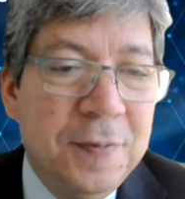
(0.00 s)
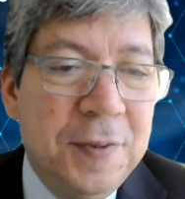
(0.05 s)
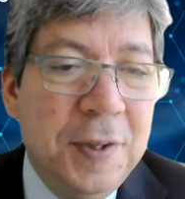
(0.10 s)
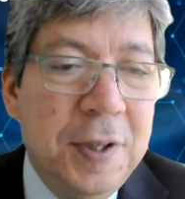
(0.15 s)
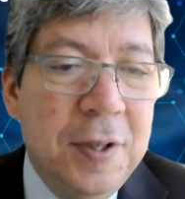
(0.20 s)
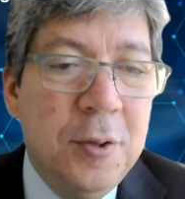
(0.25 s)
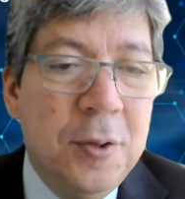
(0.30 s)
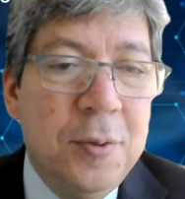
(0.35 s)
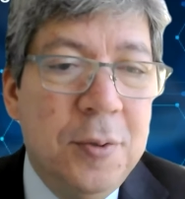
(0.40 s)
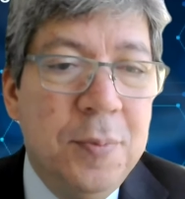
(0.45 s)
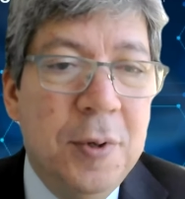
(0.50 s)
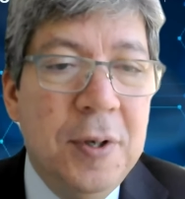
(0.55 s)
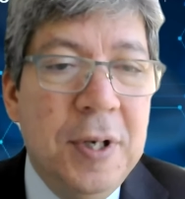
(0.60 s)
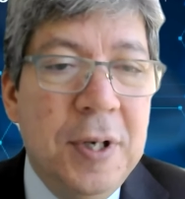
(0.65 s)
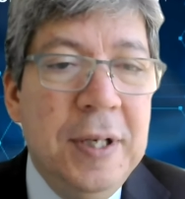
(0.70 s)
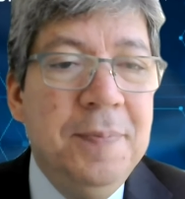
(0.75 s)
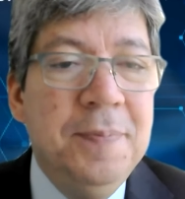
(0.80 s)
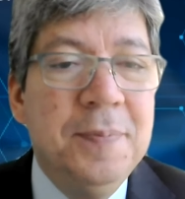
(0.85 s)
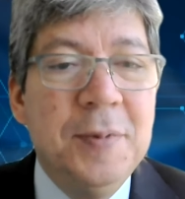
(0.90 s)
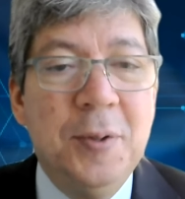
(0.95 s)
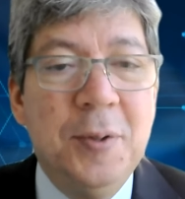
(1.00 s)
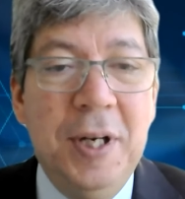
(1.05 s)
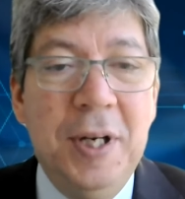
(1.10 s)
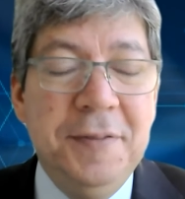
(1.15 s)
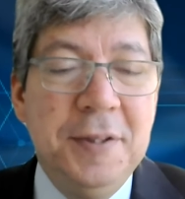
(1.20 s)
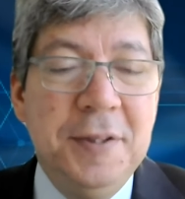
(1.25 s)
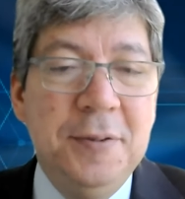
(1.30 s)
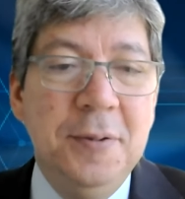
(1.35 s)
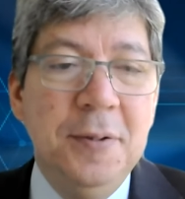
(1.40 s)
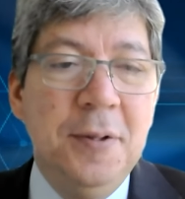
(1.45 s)
Very good morning, good
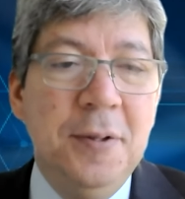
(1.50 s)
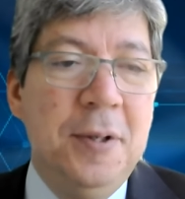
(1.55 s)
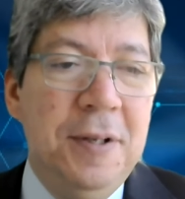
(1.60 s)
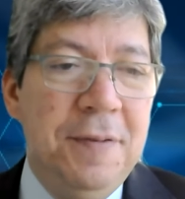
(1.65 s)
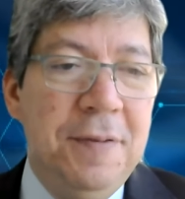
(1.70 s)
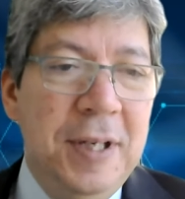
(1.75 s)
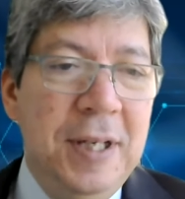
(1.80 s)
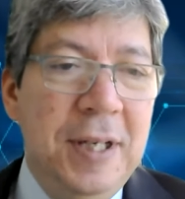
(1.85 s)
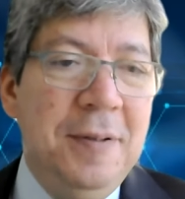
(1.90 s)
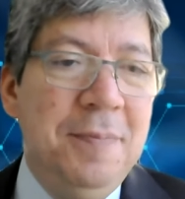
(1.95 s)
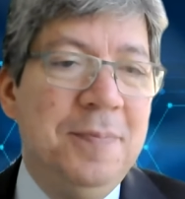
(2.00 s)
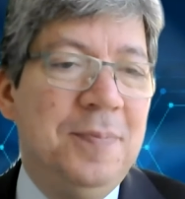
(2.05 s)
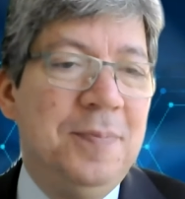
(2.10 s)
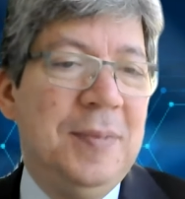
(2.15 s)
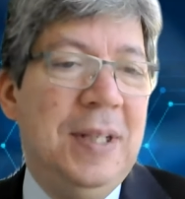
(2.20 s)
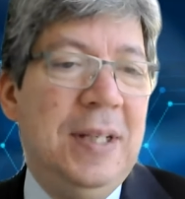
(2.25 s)
afternoon, good evening.